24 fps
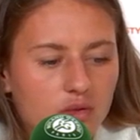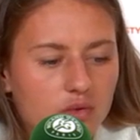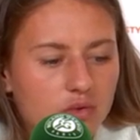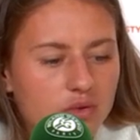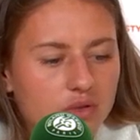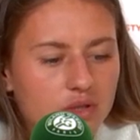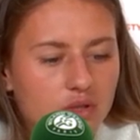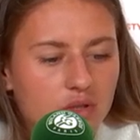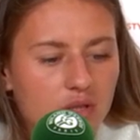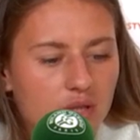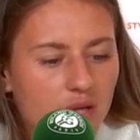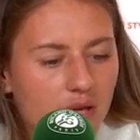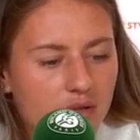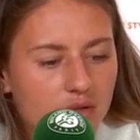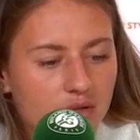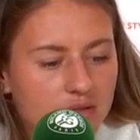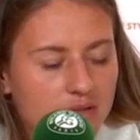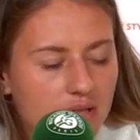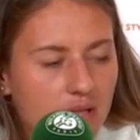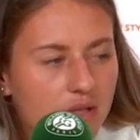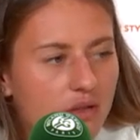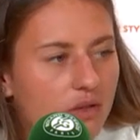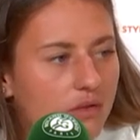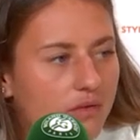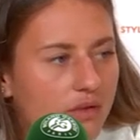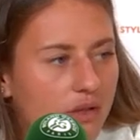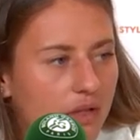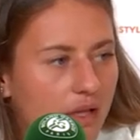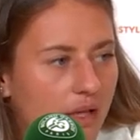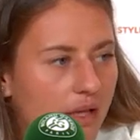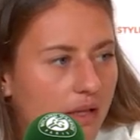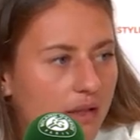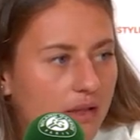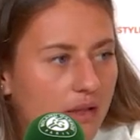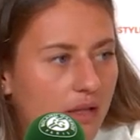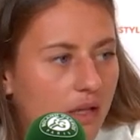who's on the other side of the
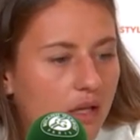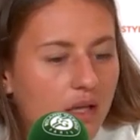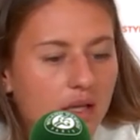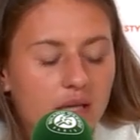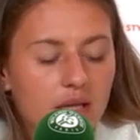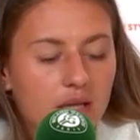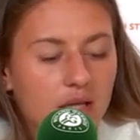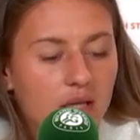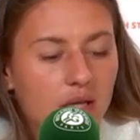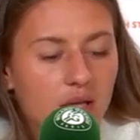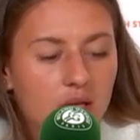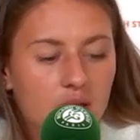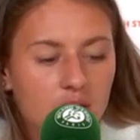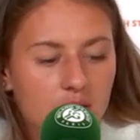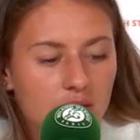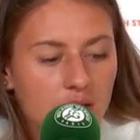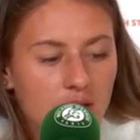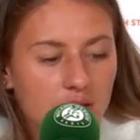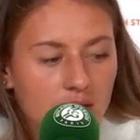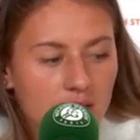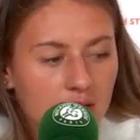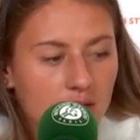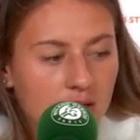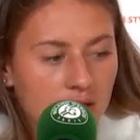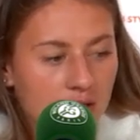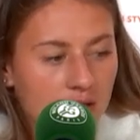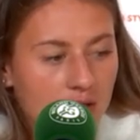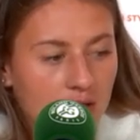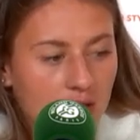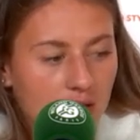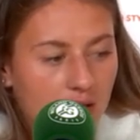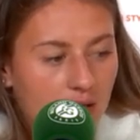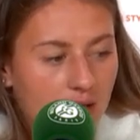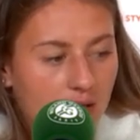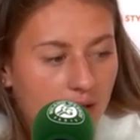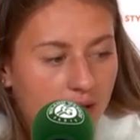net, I
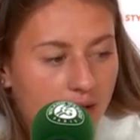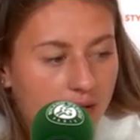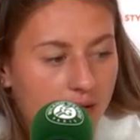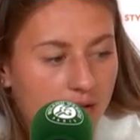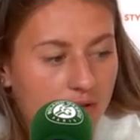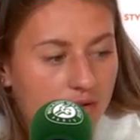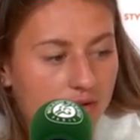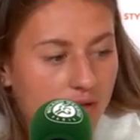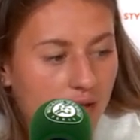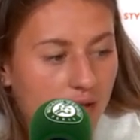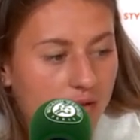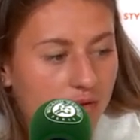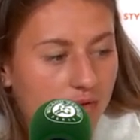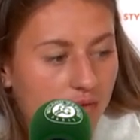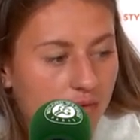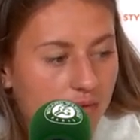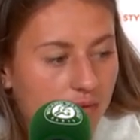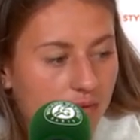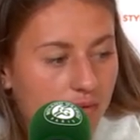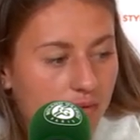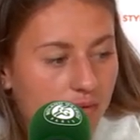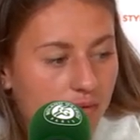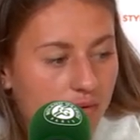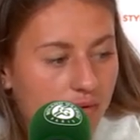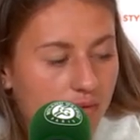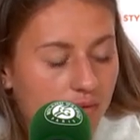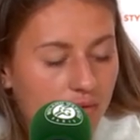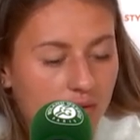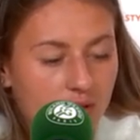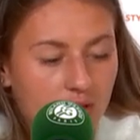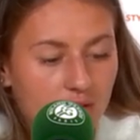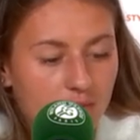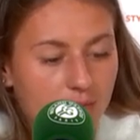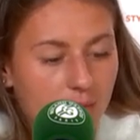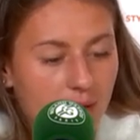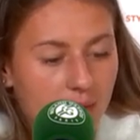try to
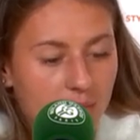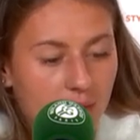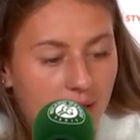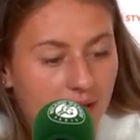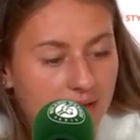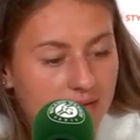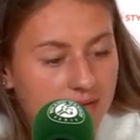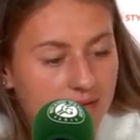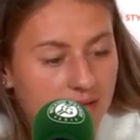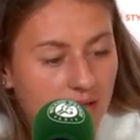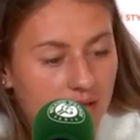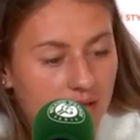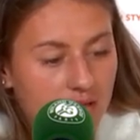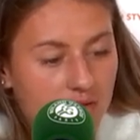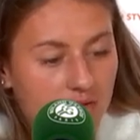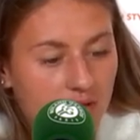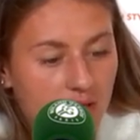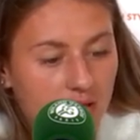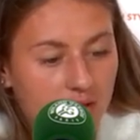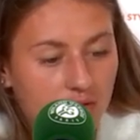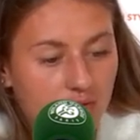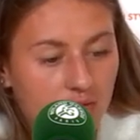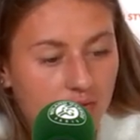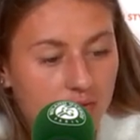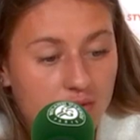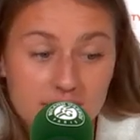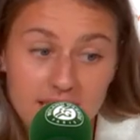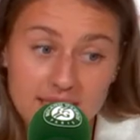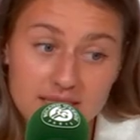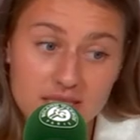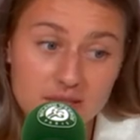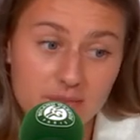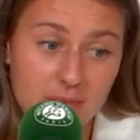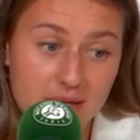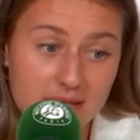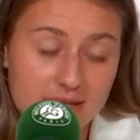give my best. I try to
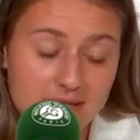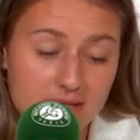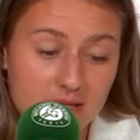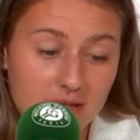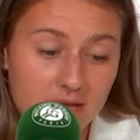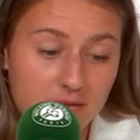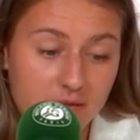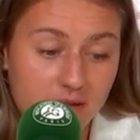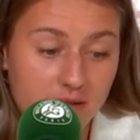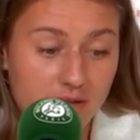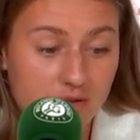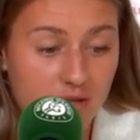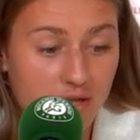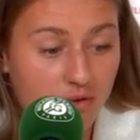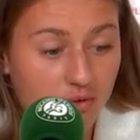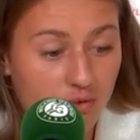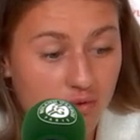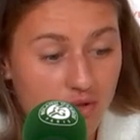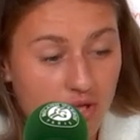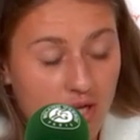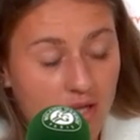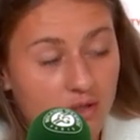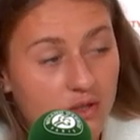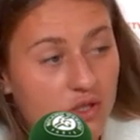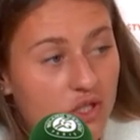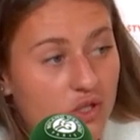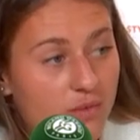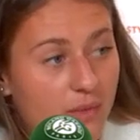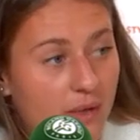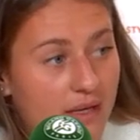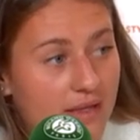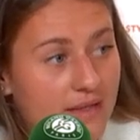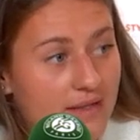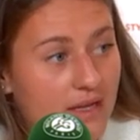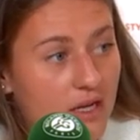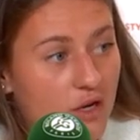test myself. I try to challenge
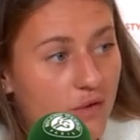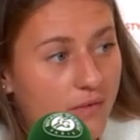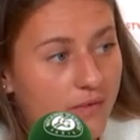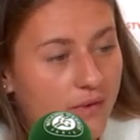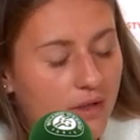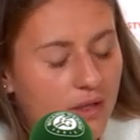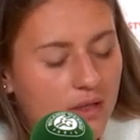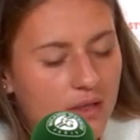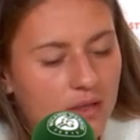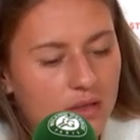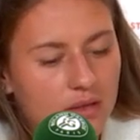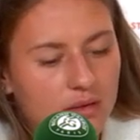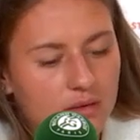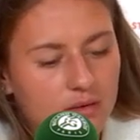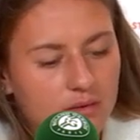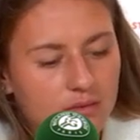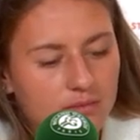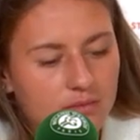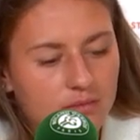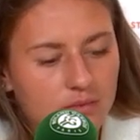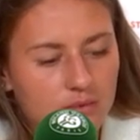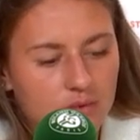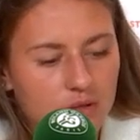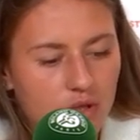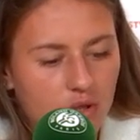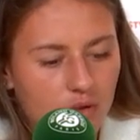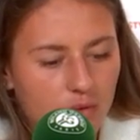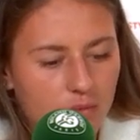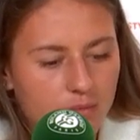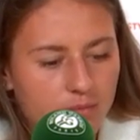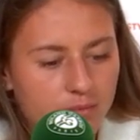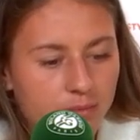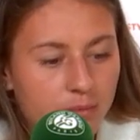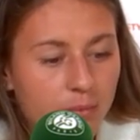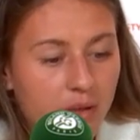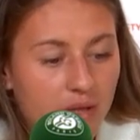myself and, you know,
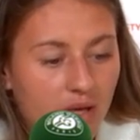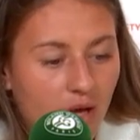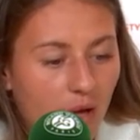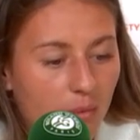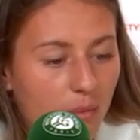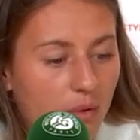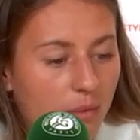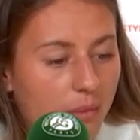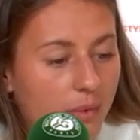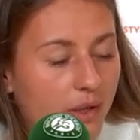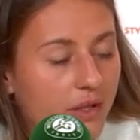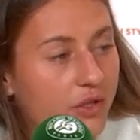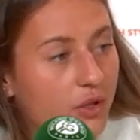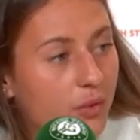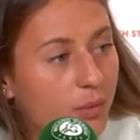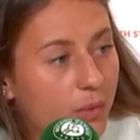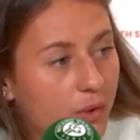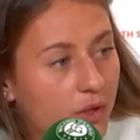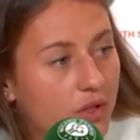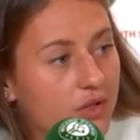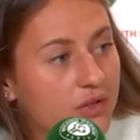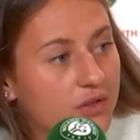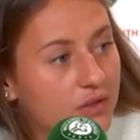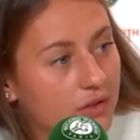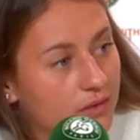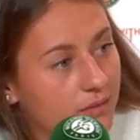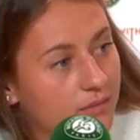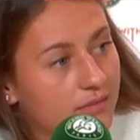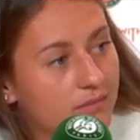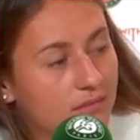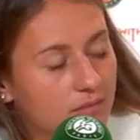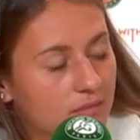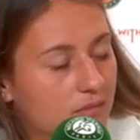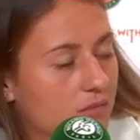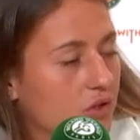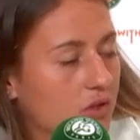become a better person.
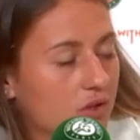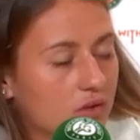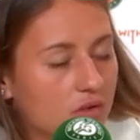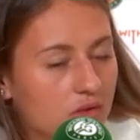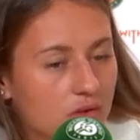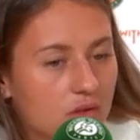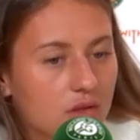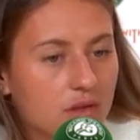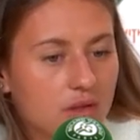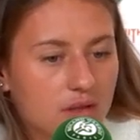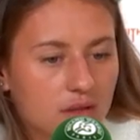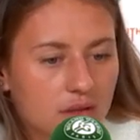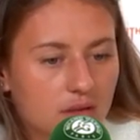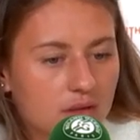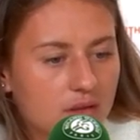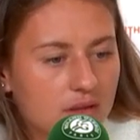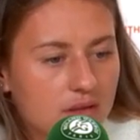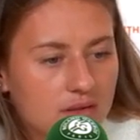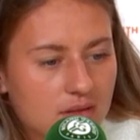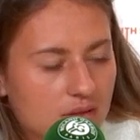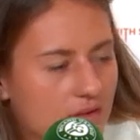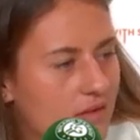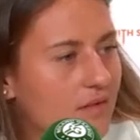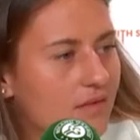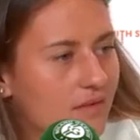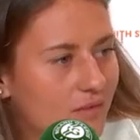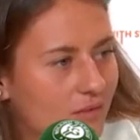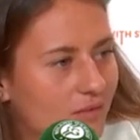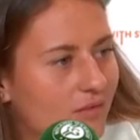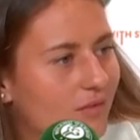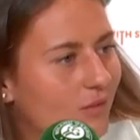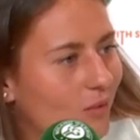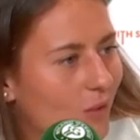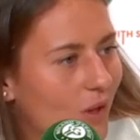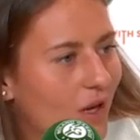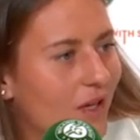So I think this is
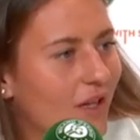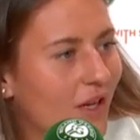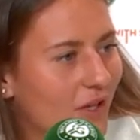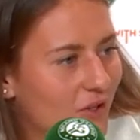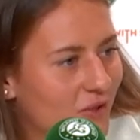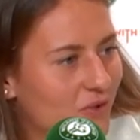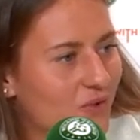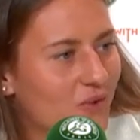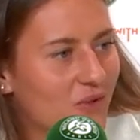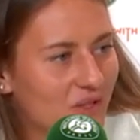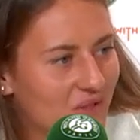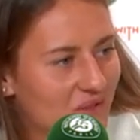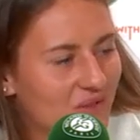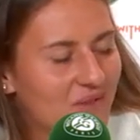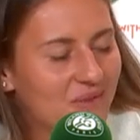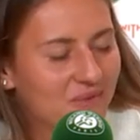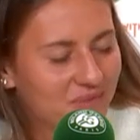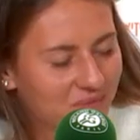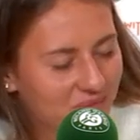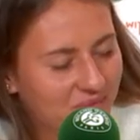why I do this.